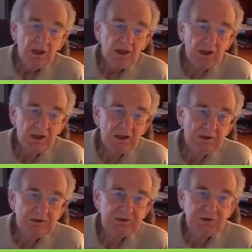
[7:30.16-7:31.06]
I
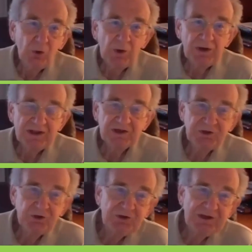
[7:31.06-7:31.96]
don't want to get too
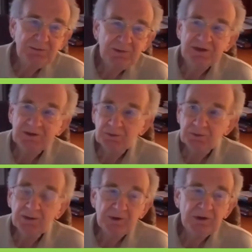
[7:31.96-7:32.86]
deeply into
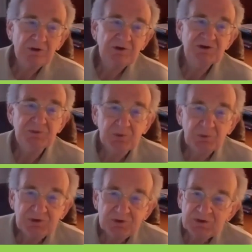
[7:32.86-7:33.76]
property ownership, but we
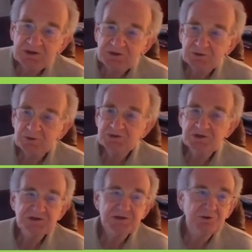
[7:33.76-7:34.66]
do need to address
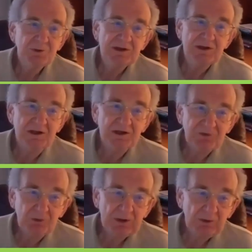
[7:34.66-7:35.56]
it quickly. So what
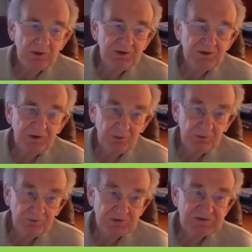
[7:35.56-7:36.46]
I want to do,
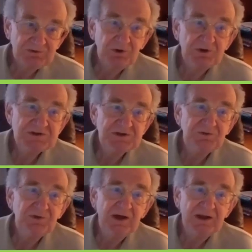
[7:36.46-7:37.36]
first of all, is
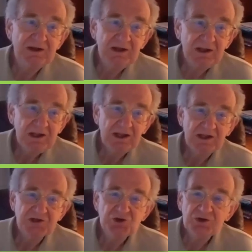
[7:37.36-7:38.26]
define
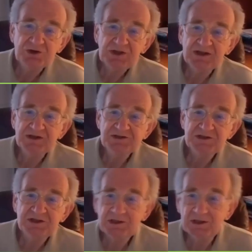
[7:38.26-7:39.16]
joint
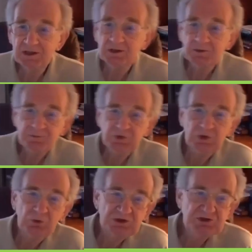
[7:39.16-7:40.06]
tenancy,
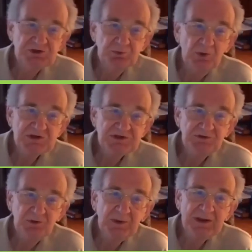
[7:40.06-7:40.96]
which most of you
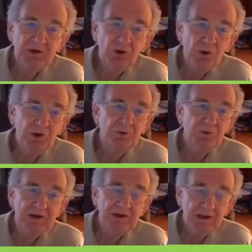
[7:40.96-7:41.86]
may know already.